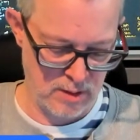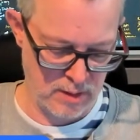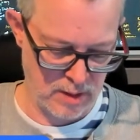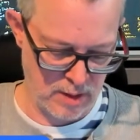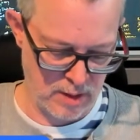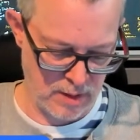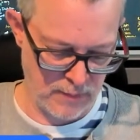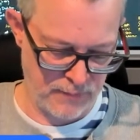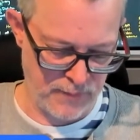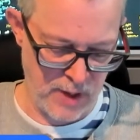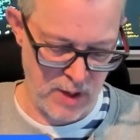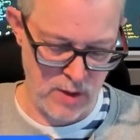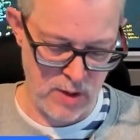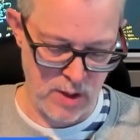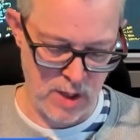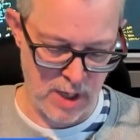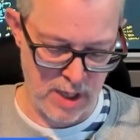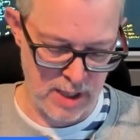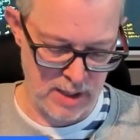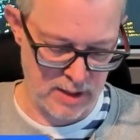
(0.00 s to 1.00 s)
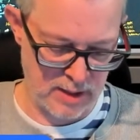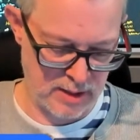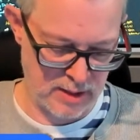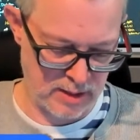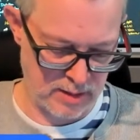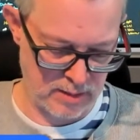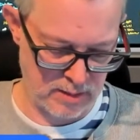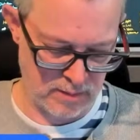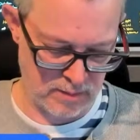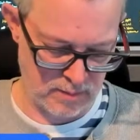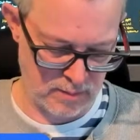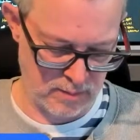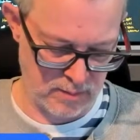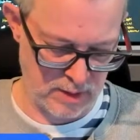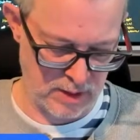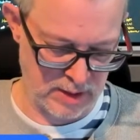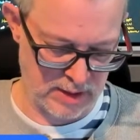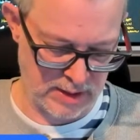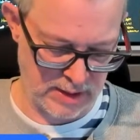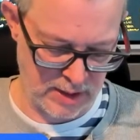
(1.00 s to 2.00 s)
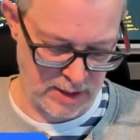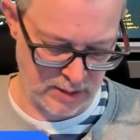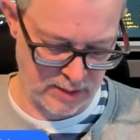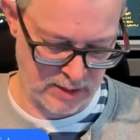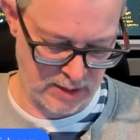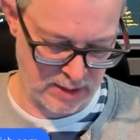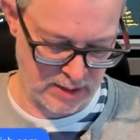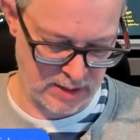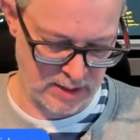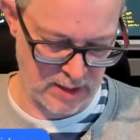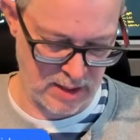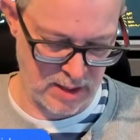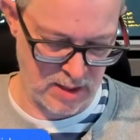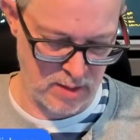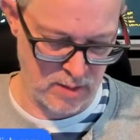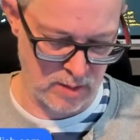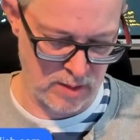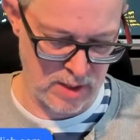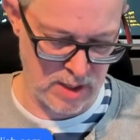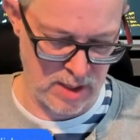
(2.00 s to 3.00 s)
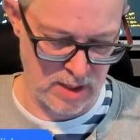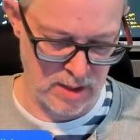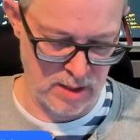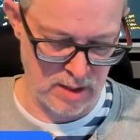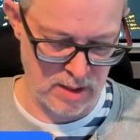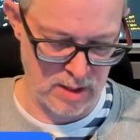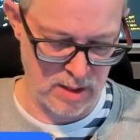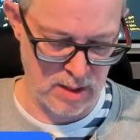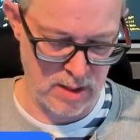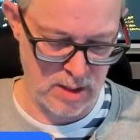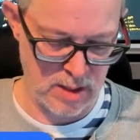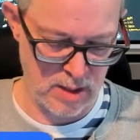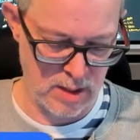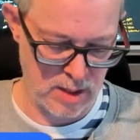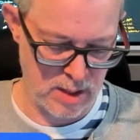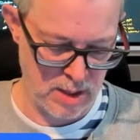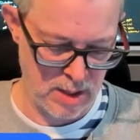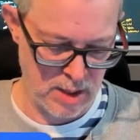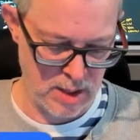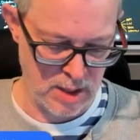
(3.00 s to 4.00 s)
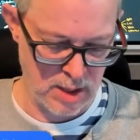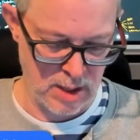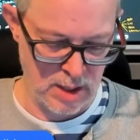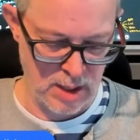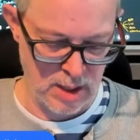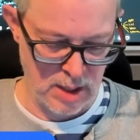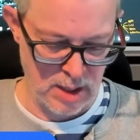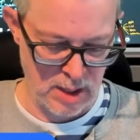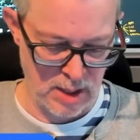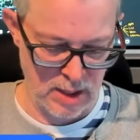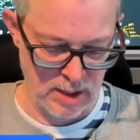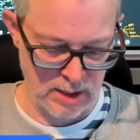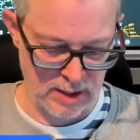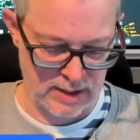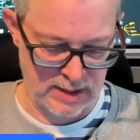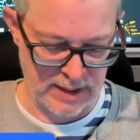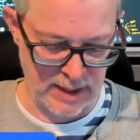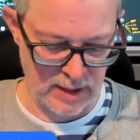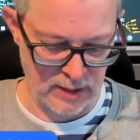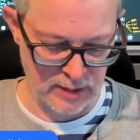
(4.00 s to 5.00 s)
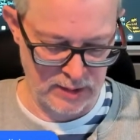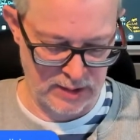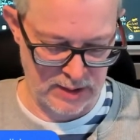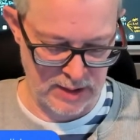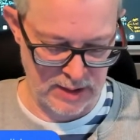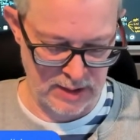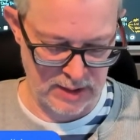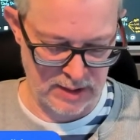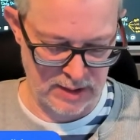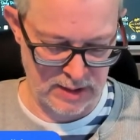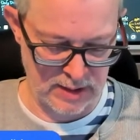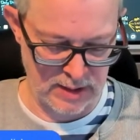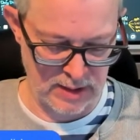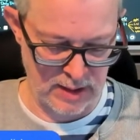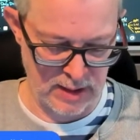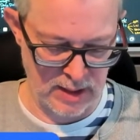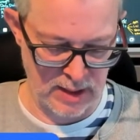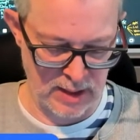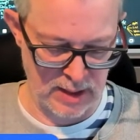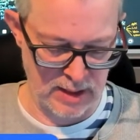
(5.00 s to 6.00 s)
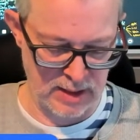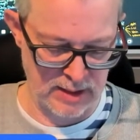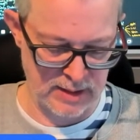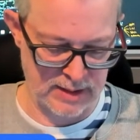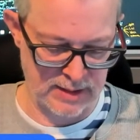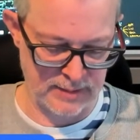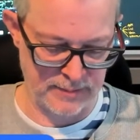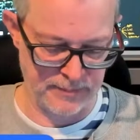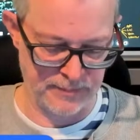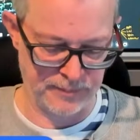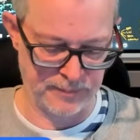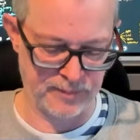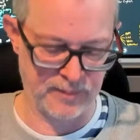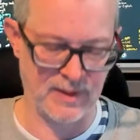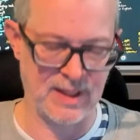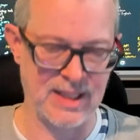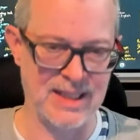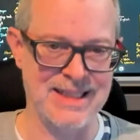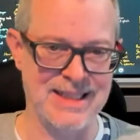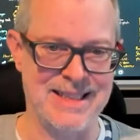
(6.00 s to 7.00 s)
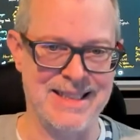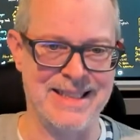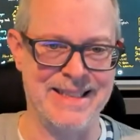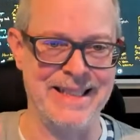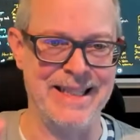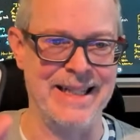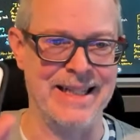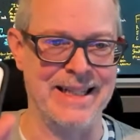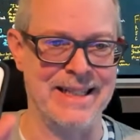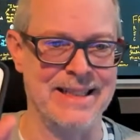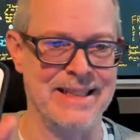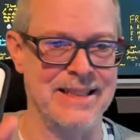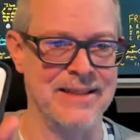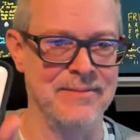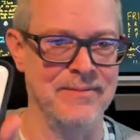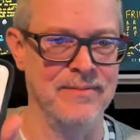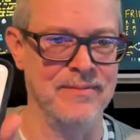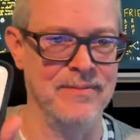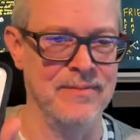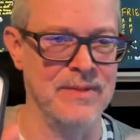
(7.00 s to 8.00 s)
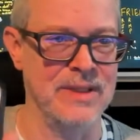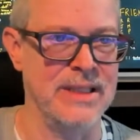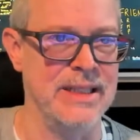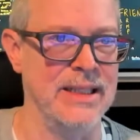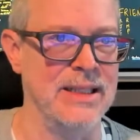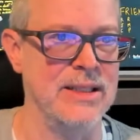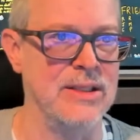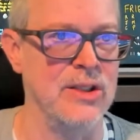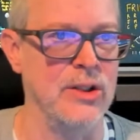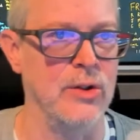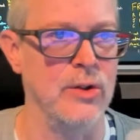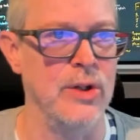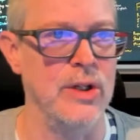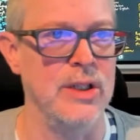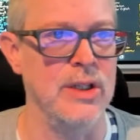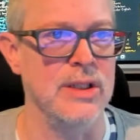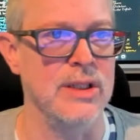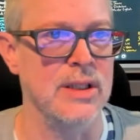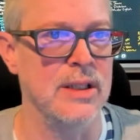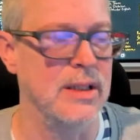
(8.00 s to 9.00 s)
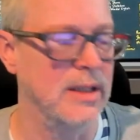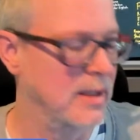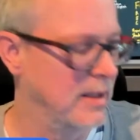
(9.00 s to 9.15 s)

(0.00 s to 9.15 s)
Fahrenheit. In Celsius, I don't know what that is. In Celsius, it is 6 degrees.